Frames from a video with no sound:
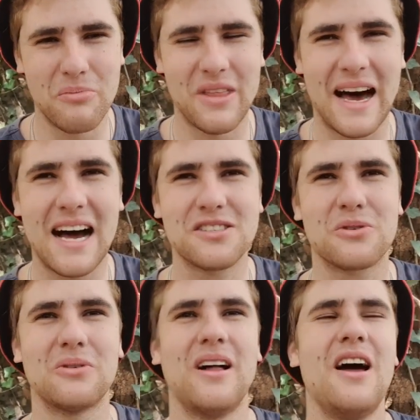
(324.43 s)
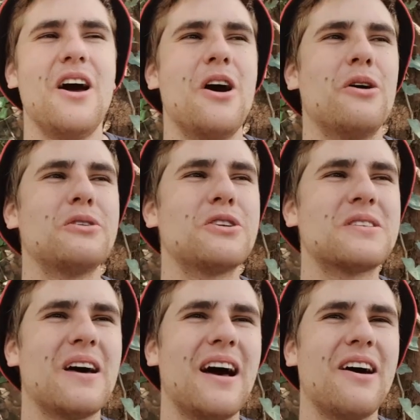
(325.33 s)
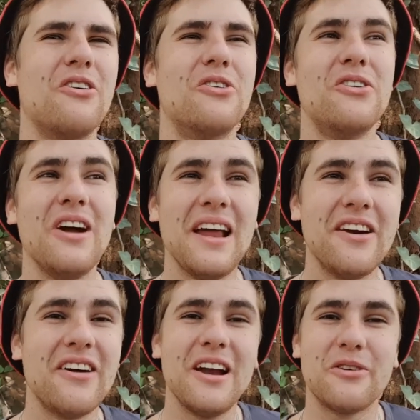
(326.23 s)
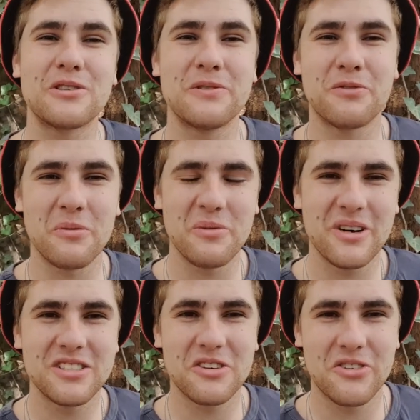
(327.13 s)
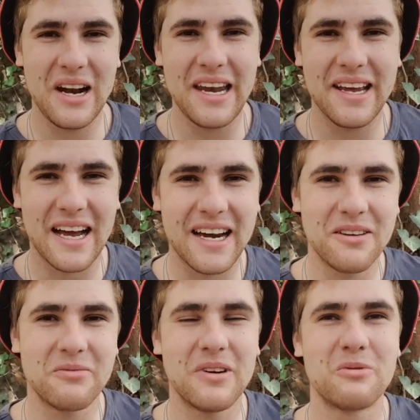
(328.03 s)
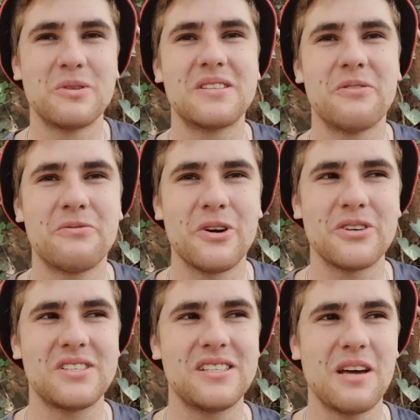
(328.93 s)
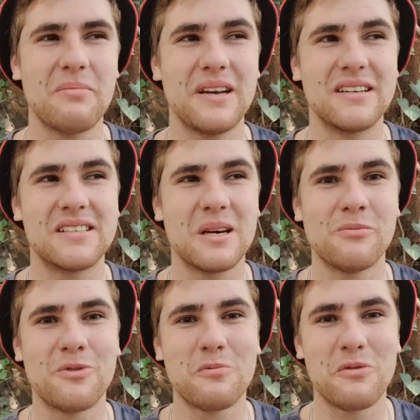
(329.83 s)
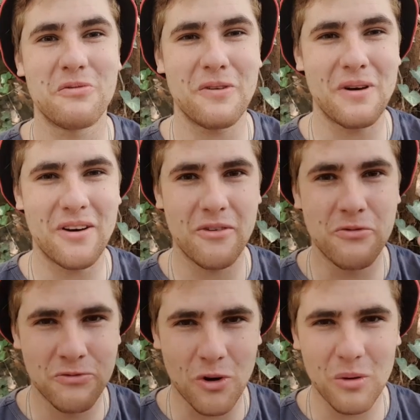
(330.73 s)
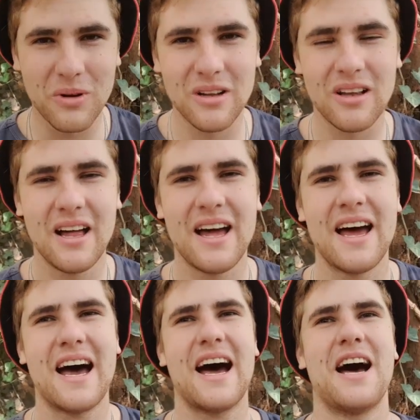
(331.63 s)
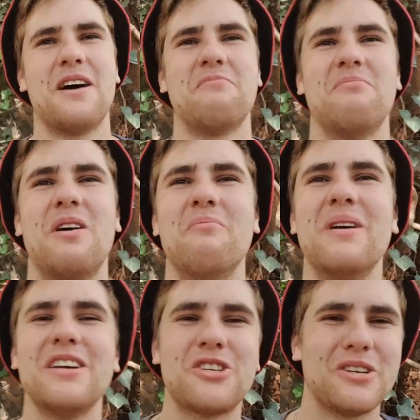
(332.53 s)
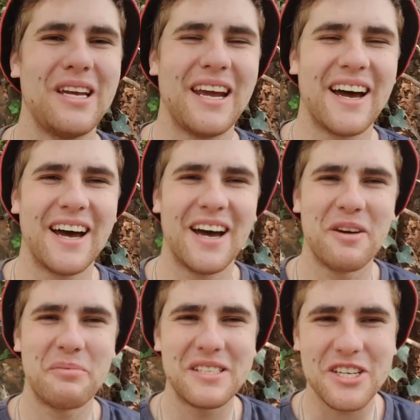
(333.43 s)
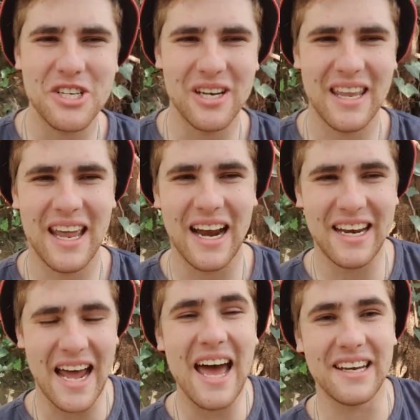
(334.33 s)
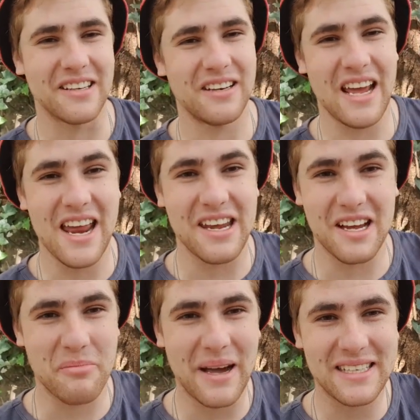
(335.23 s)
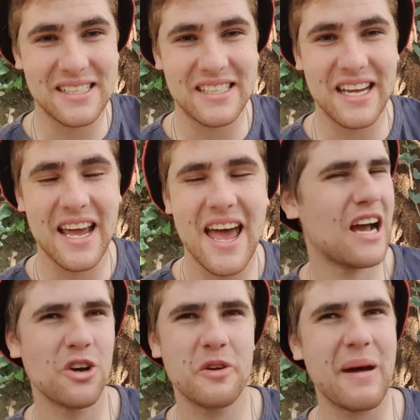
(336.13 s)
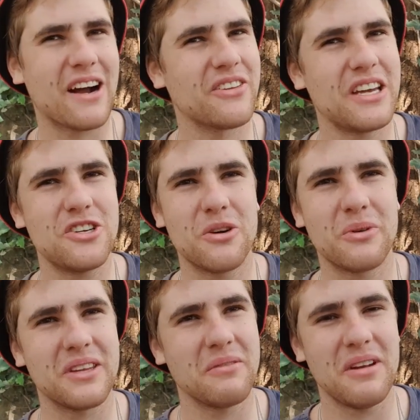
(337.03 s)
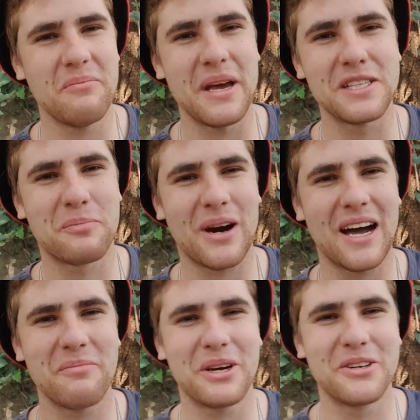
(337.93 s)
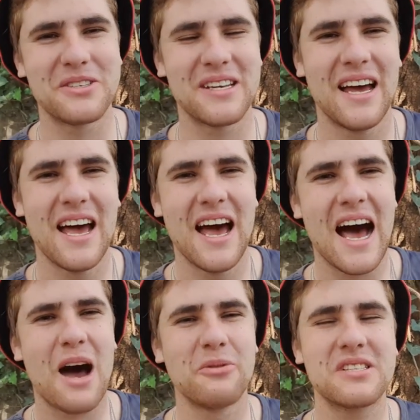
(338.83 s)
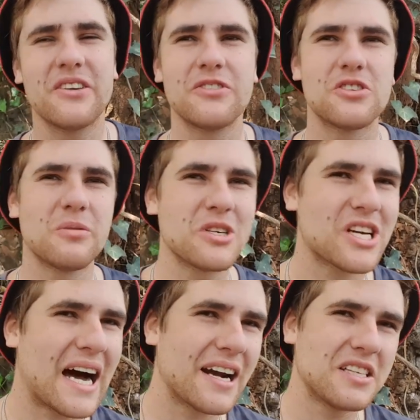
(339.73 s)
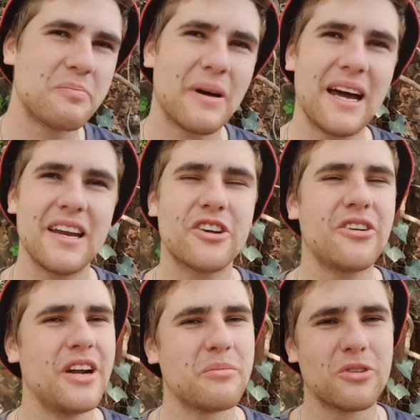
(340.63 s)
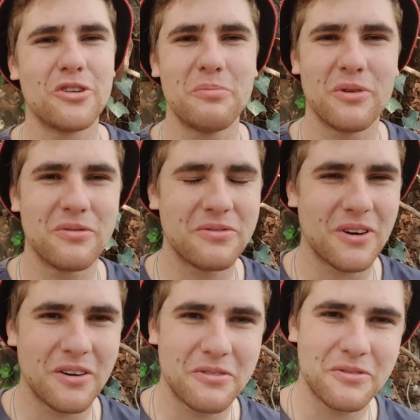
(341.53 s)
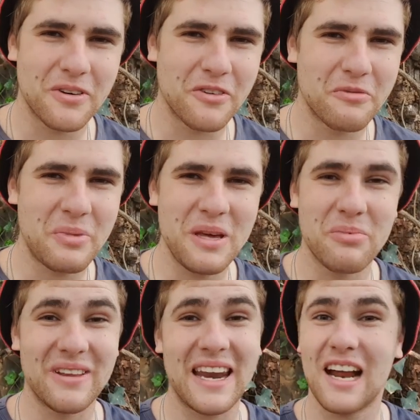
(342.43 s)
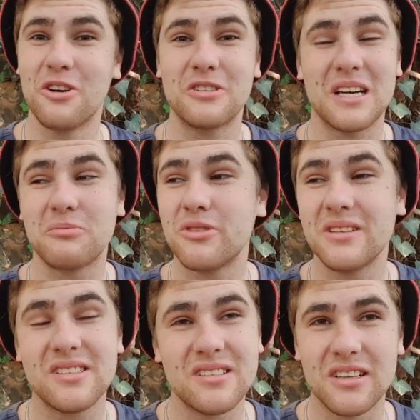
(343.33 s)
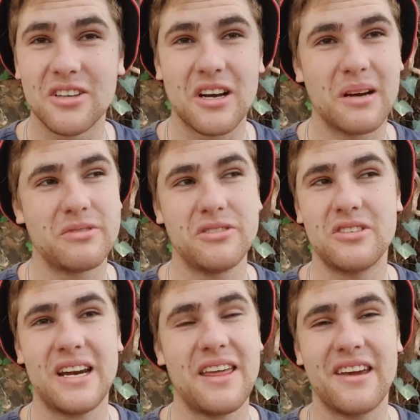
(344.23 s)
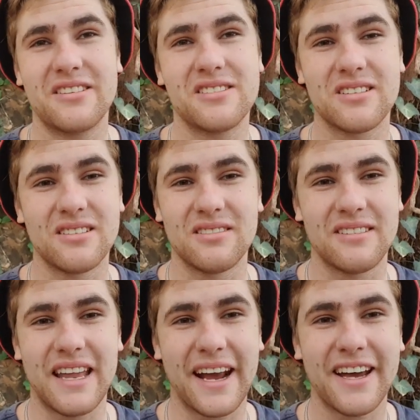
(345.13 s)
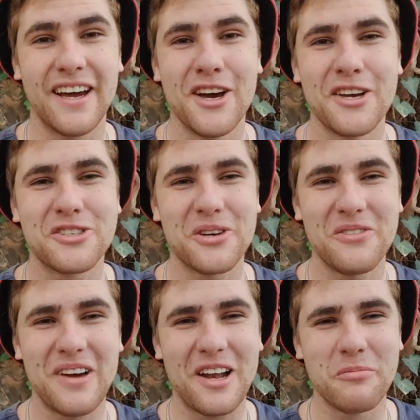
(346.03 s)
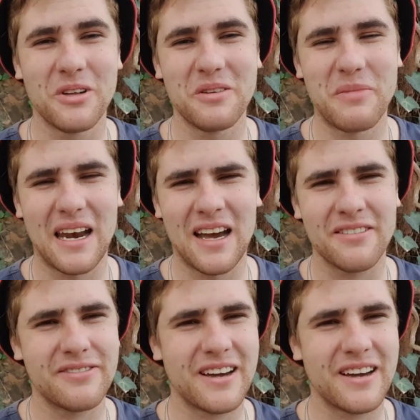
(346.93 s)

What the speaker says: high school, which is really awesome for me, because it was the first step in some form of formal ministry position that I'd had in any capacity. I look back on that year with immense pride, because I was given so much guidance by an incredible group of people that I looked up to and still look up to today. They're still like so invaluable in my life.